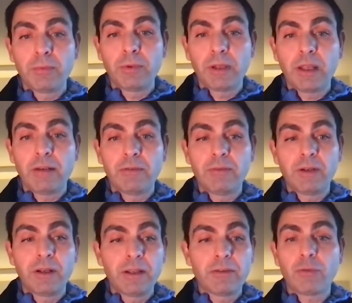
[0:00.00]
kind
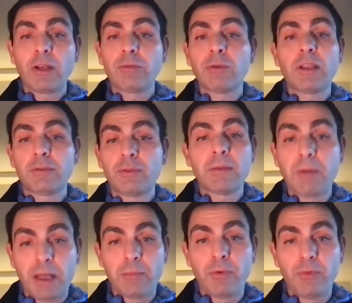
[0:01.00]
of try to get to the
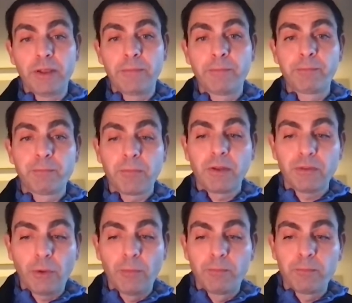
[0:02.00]
bottom of it.
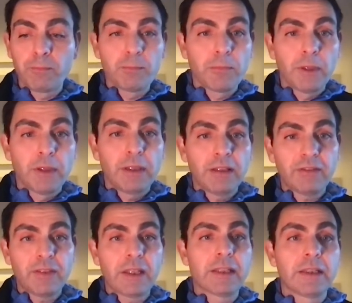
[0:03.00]
So that
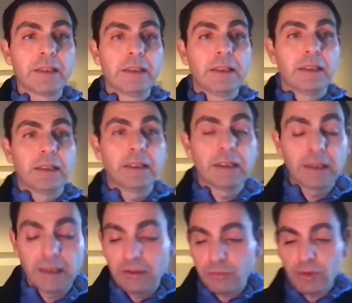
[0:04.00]
said,
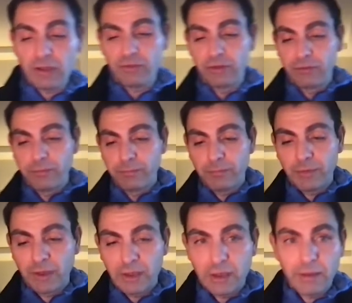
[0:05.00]
introductions.
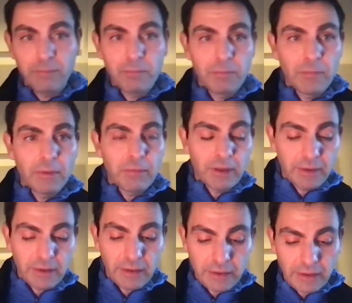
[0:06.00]
I
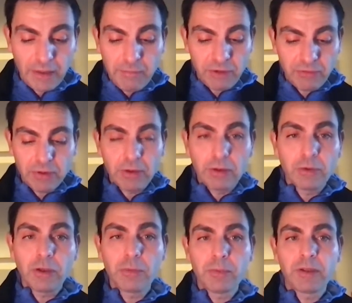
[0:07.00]
mentioned
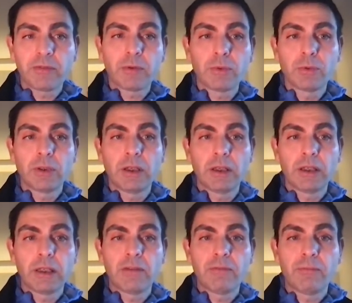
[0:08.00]
Ody Lupescu.
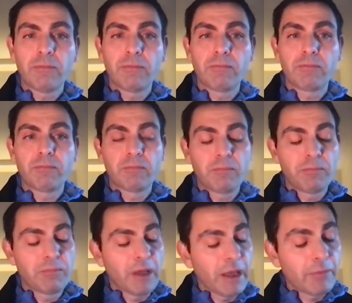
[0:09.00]
I
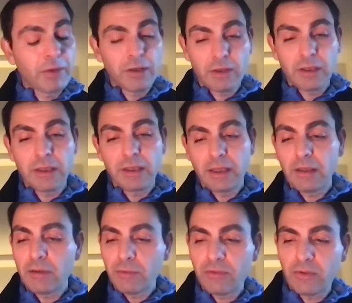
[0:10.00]
am currently at
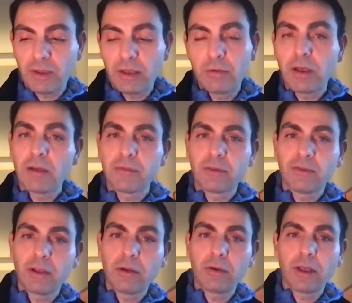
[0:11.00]
Ethos. I look after
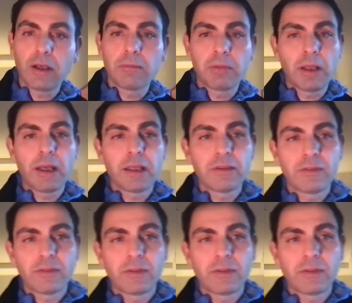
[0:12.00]
security, compliance,